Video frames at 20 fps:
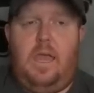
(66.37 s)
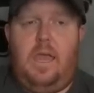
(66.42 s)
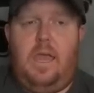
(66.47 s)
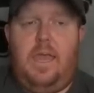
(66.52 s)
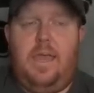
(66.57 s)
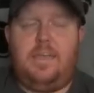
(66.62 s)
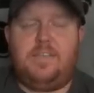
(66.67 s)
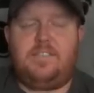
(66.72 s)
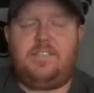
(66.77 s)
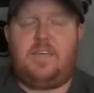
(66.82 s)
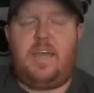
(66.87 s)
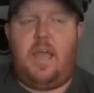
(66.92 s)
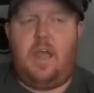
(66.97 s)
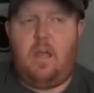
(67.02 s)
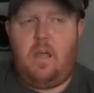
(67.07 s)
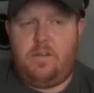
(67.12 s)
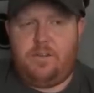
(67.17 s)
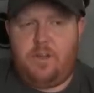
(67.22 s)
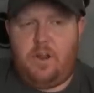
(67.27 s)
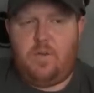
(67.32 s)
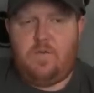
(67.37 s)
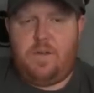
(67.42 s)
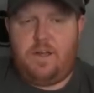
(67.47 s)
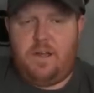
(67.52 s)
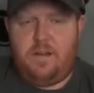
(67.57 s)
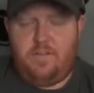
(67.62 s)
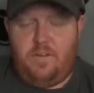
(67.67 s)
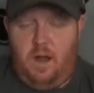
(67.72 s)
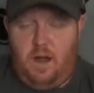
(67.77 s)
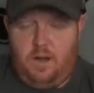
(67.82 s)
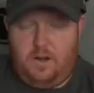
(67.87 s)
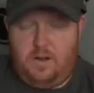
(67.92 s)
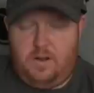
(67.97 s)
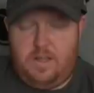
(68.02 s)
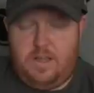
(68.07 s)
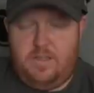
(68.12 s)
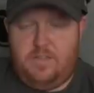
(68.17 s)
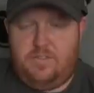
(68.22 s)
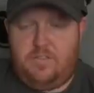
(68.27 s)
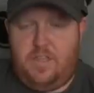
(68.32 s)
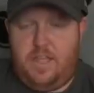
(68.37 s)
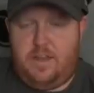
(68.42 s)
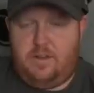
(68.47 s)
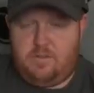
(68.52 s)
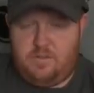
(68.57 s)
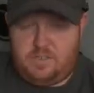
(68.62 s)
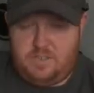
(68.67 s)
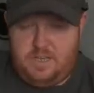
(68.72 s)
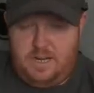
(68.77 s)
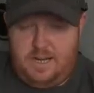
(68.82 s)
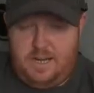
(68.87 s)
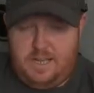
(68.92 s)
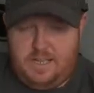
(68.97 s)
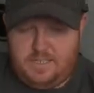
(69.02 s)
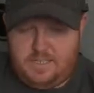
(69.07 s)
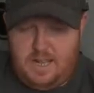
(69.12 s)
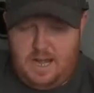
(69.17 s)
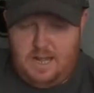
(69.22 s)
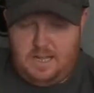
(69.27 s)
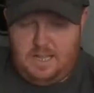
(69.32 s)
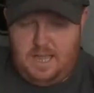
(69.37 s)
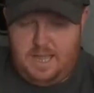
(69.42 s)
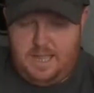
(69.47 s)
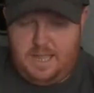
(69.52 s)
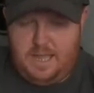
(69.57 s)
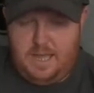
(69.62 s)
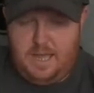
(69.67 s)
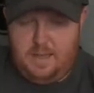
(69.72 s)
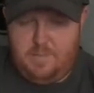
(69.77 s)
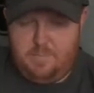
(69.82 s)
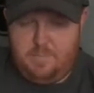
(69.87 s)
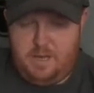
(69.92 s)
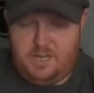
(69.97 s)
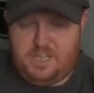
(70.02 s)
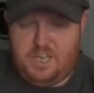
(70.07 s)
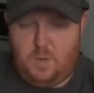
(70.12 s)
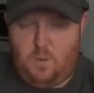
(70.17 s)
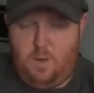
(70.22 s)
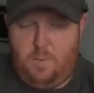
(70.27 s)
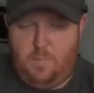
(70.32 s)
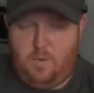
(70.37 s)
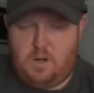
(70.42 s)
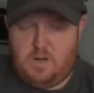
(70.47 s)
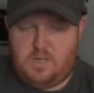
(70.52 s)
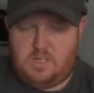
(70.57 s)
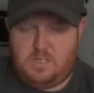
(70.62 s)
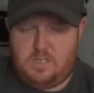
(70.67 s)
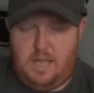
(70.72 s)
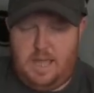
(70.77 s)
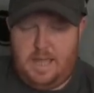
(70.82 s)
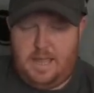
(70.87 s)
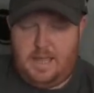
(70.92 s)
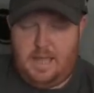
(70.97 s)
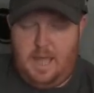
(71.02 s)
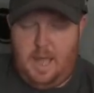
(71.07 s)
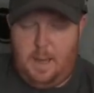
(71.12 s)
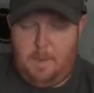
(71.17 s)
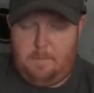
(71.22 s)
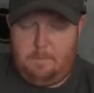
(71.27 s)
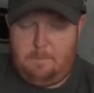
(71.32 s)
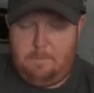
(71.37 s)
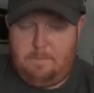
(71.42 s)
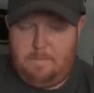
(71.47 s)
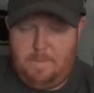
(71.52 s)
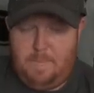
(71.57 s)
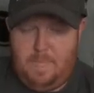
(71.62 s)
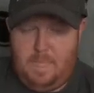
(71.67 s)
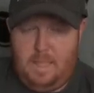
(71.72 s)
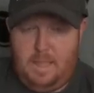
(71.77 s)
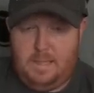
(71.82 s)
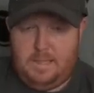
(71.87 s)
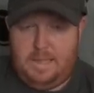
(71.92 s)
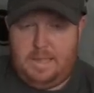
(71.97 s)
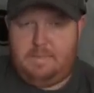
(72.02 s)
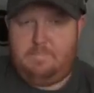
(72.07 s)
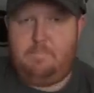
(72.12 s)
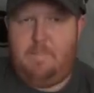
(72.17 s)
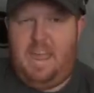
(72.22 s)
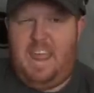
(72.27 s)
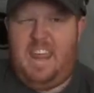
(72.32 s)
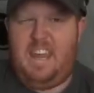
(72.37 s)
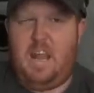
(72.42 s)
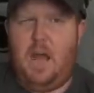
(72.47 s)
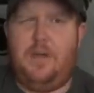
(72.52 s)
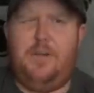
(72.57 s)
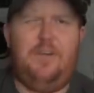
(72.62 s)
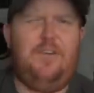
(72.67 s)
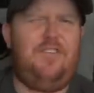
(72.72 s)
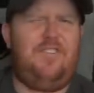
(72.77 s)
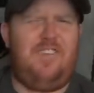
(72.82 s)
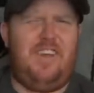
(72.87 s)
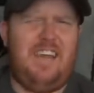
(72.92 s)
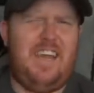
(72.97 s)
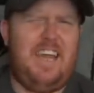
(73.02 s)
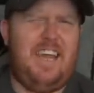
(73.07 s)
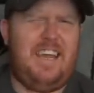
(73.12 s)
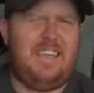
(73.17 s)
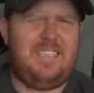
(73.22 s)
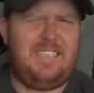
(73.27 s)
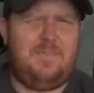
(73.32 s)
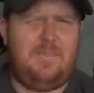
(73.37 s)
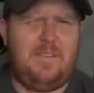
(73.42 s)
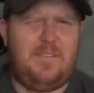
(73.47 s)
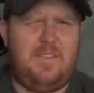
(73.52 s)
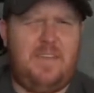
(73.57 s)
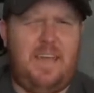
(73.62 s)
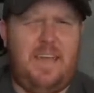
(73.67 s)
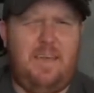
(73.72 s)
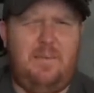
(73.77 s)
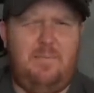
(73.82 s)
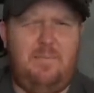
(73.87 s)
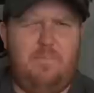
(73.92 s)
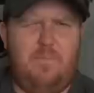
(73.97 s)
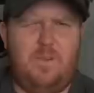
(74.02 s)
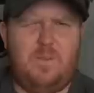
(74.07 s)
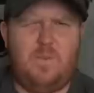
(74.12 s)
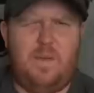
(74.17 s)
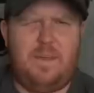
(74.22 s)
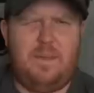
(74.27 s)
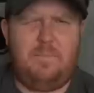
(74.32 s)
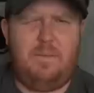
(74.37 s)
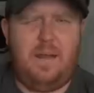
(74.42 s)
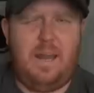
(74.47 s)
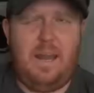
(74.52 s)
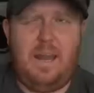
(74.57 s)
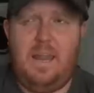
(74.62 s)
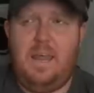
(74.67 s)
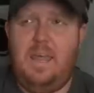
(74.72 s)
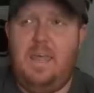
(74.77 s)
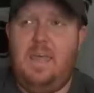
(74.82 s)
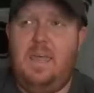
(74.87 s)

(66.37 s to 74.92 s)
his character in Ring of Honor is interesting. He's kind of like a BJ Whitmer's like main understudy, I guess is the best thing I can, best way I can put it.